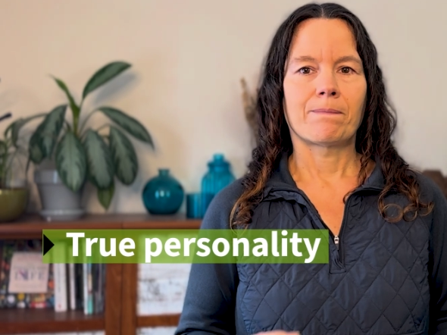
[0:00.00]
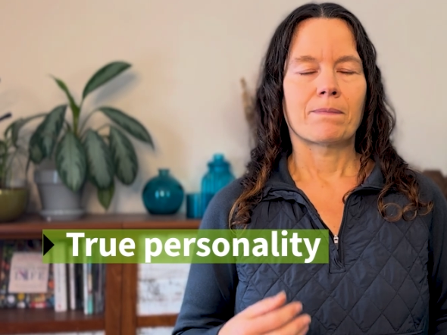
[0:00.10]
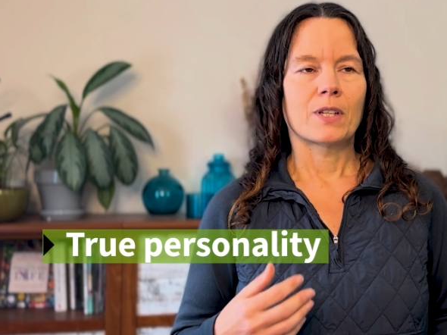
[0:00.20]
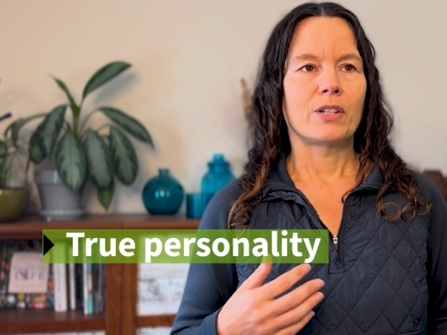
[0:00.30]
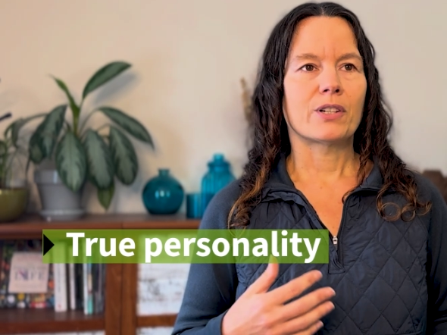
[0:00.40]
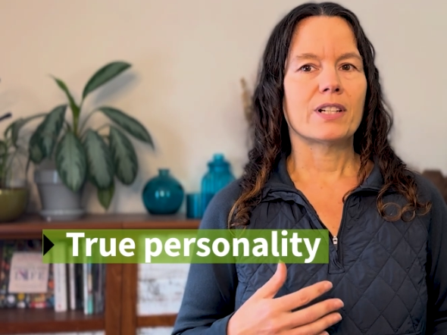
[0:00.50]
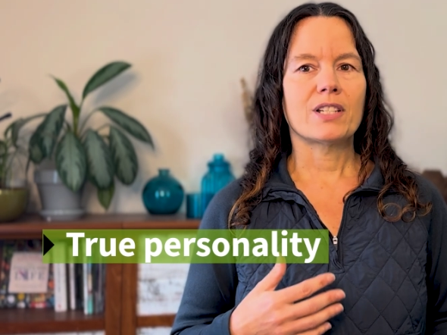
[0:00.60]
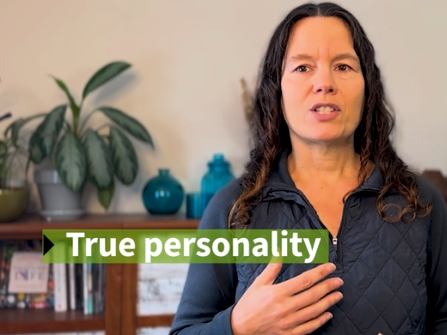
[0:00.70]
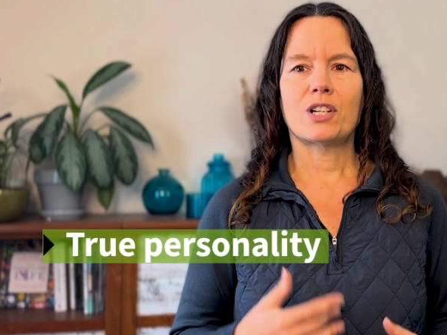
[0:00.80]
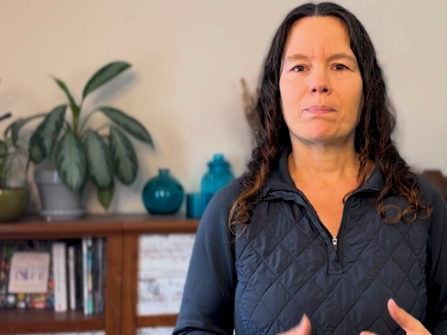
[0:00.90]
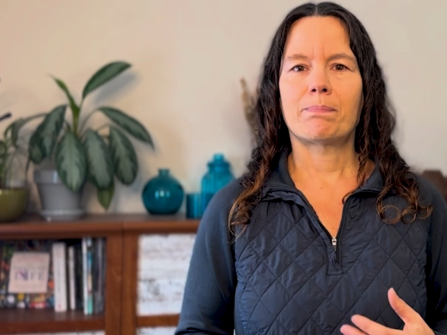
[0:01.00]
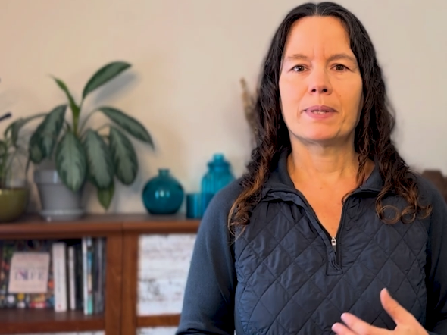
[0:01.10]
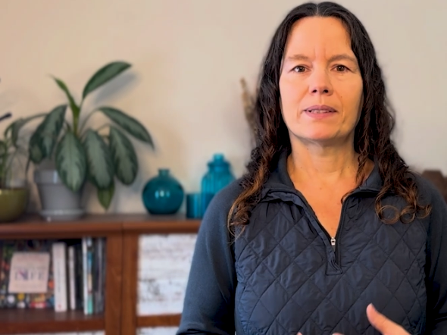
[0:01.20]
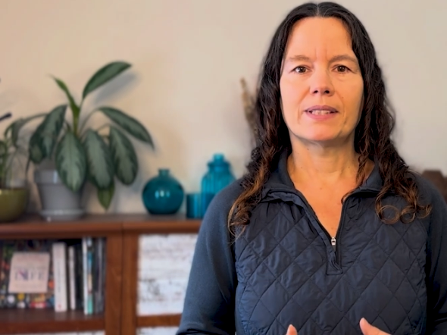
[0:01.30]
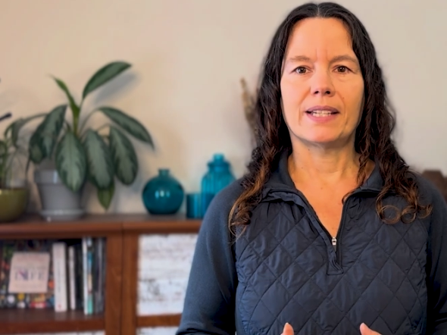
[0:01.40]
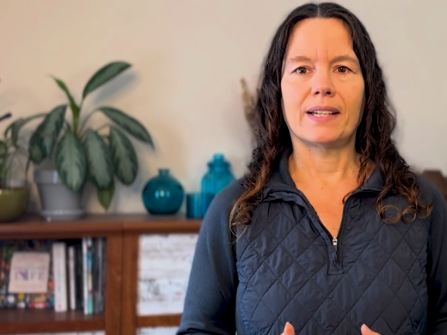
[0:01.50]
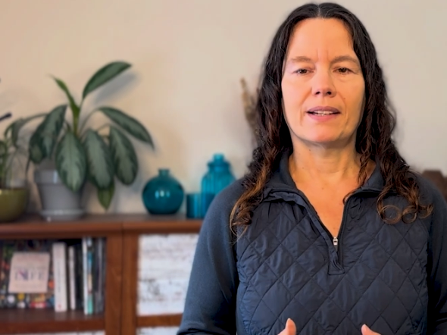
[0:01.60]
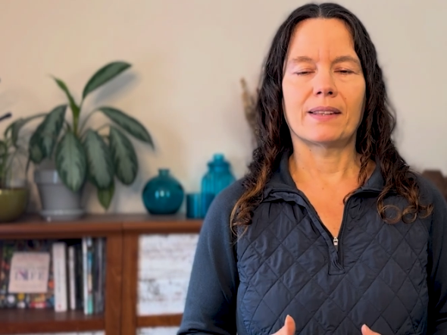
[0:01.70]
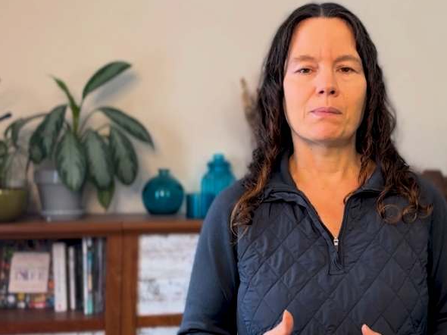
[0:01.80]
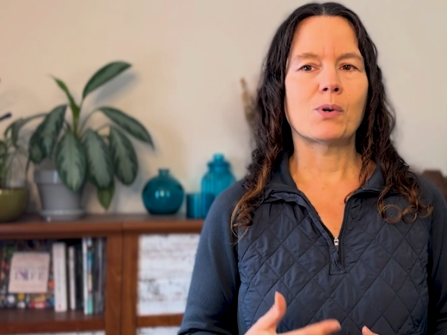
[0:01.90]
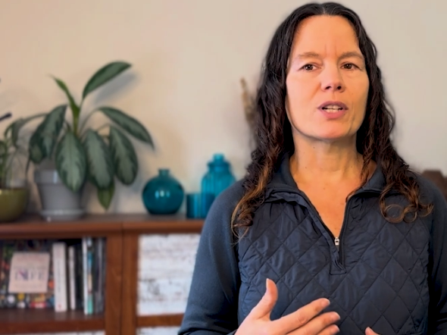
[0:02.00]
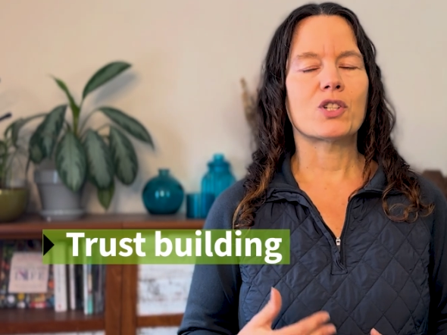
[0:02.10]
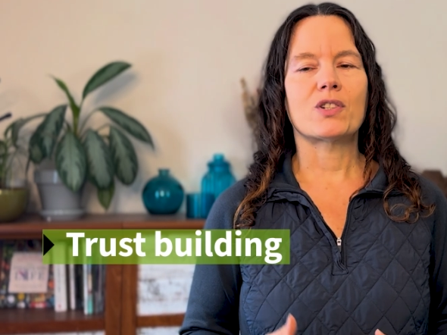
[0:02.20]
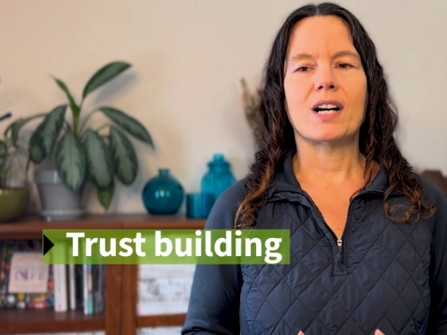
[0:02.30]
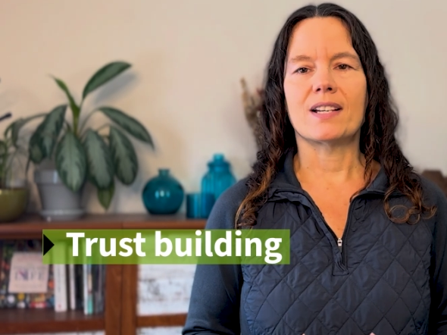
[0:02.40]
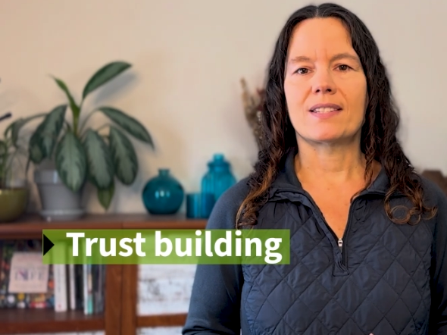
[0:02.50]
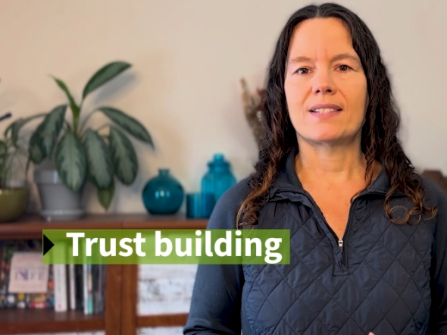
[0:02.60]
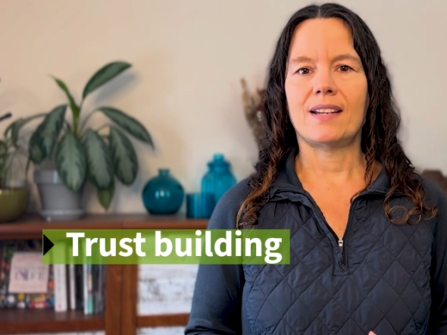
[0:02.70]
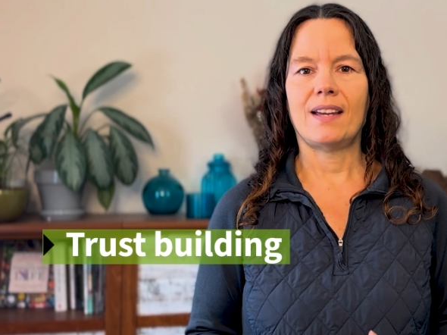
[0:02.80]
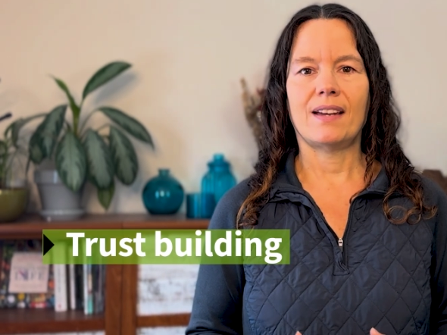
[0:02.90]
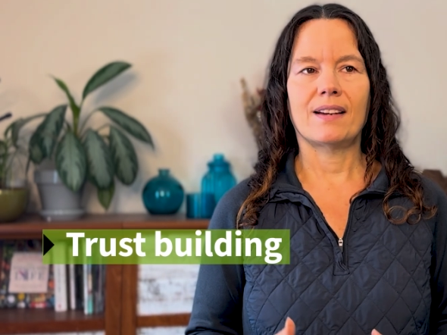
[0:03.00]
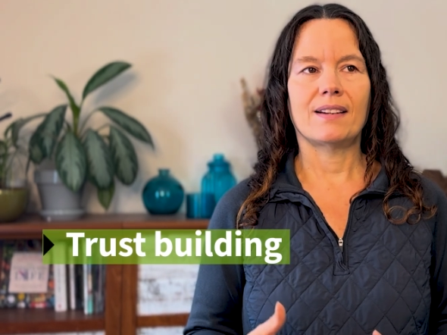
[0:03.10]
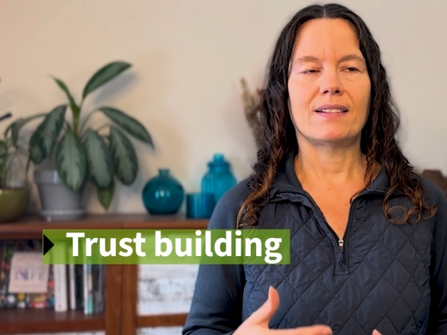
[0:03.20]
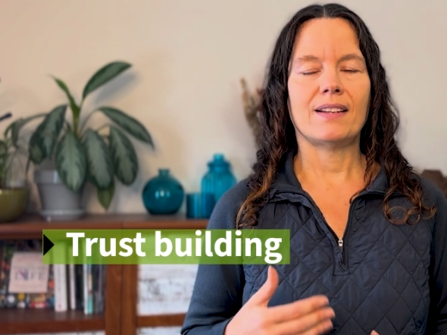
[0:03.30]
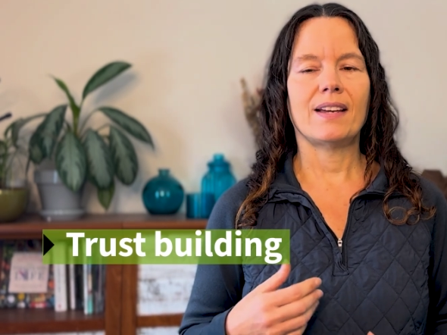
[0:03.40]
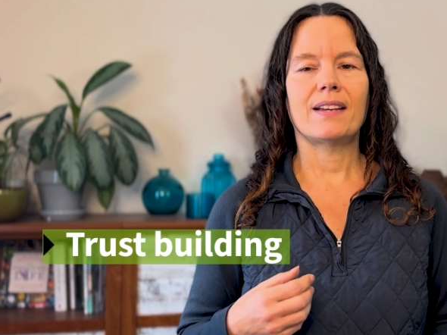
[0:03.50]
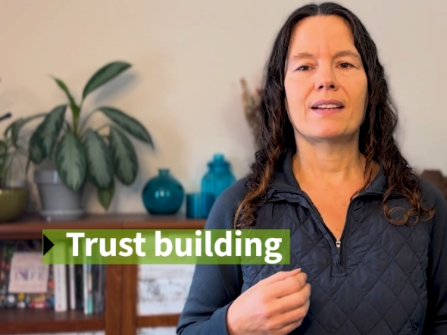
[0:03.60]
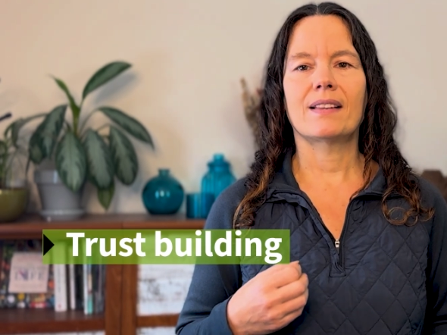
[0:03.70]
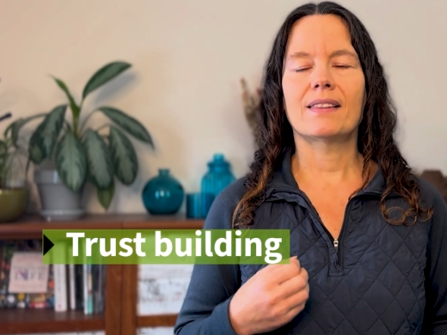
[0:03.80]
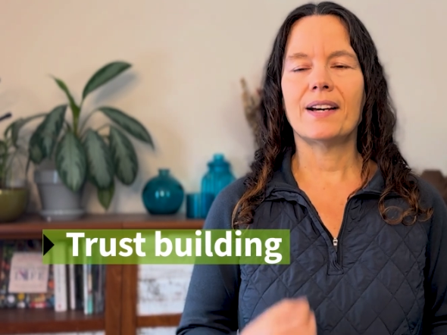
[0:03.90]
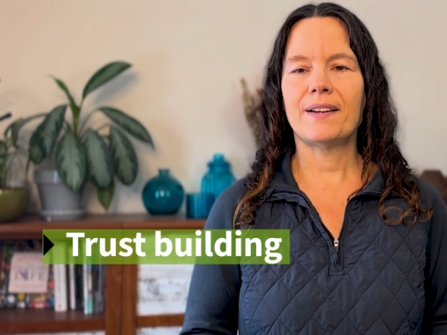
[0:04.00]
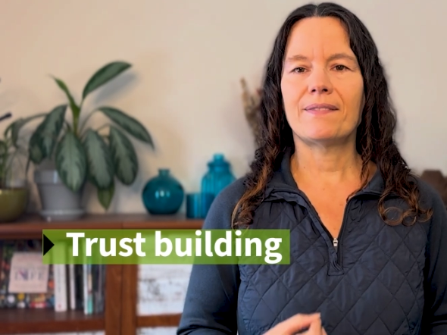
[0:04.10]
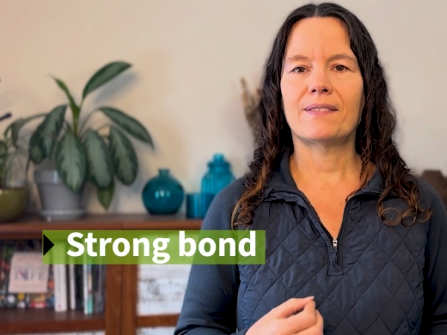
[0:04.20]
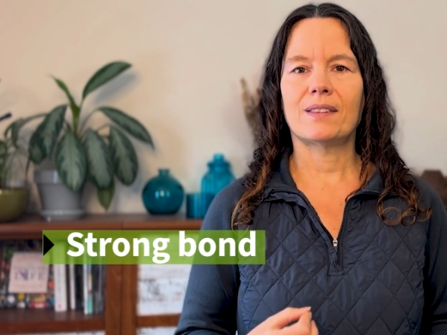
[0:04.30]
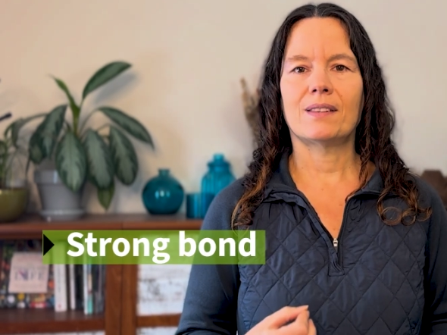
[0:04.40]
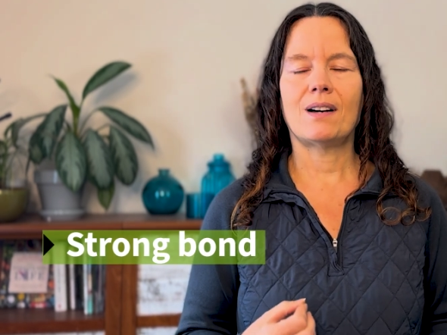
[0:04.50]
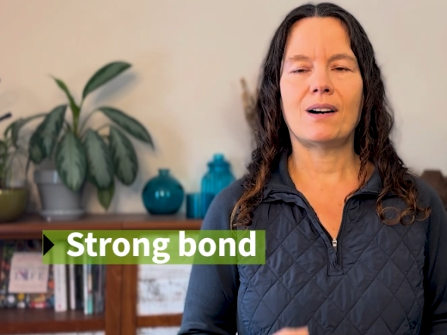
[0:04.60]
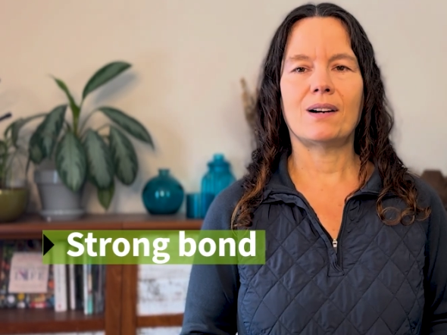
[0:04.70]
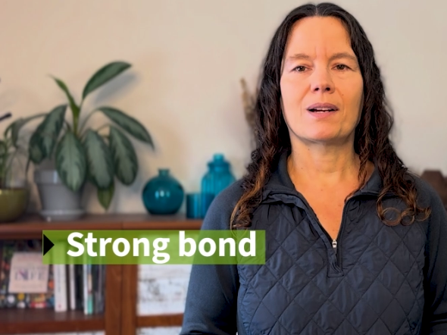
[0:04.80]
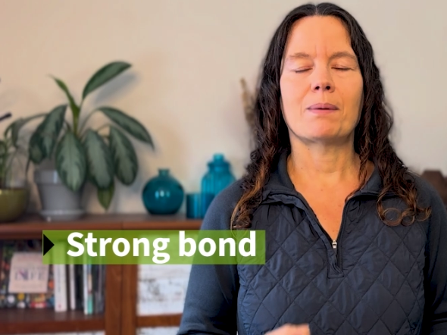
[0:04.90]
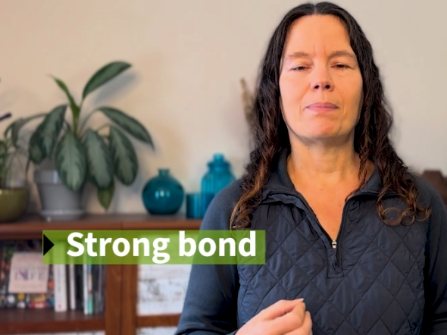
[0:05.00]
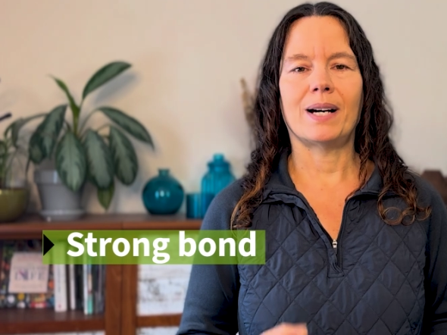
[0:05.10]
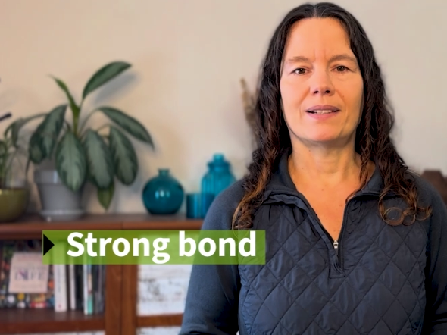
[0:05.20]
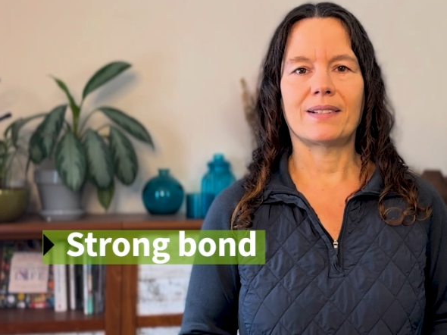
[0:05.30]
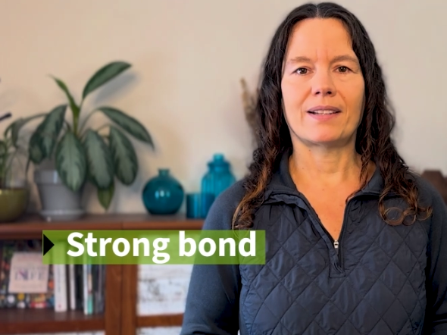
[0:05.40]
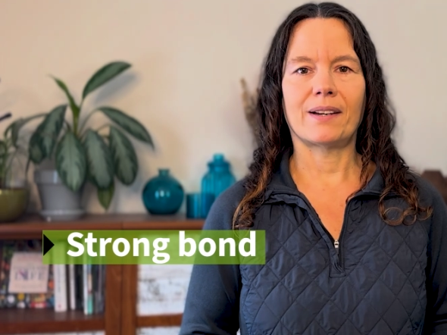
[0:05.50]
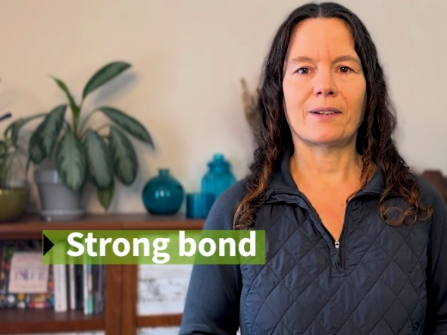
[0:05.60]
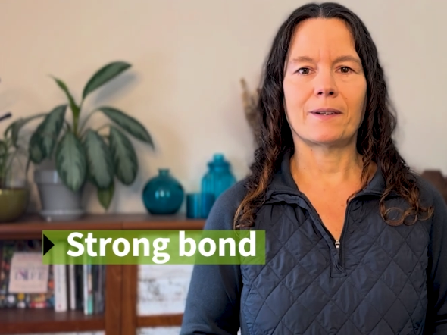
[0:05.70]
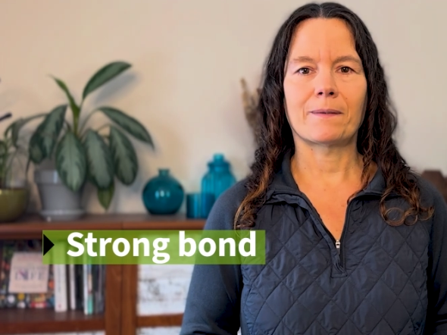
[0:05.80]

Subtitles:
You're going to start building more trust and a lifelong bond together.